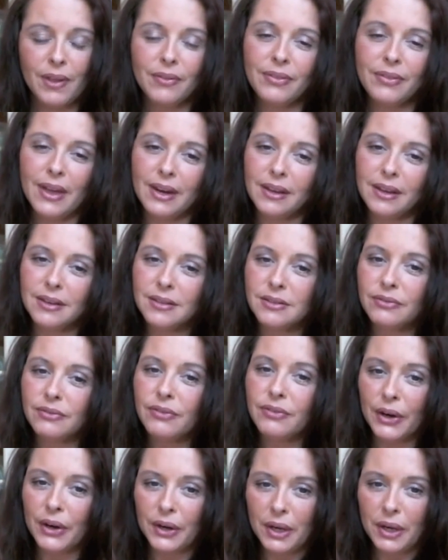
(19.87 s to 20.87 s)
that is
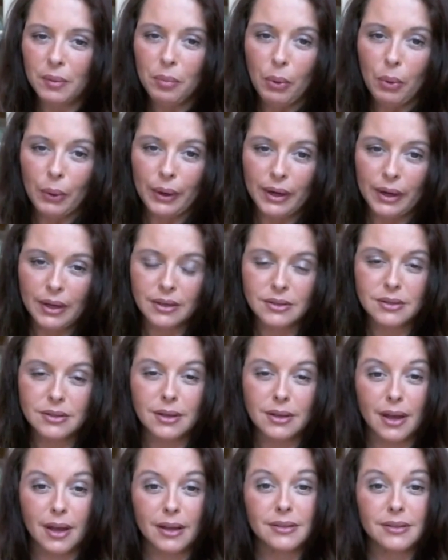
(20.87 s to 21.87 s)
very important
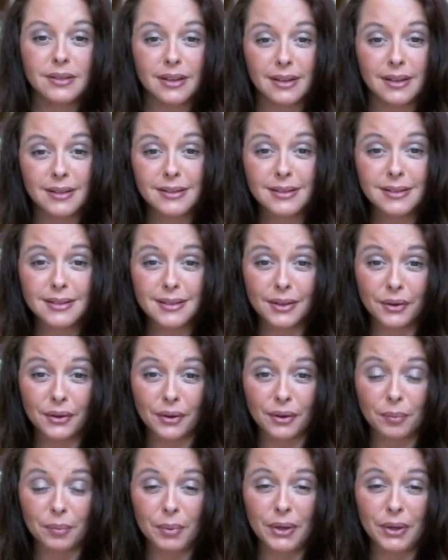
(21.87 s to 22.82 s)
and to consider,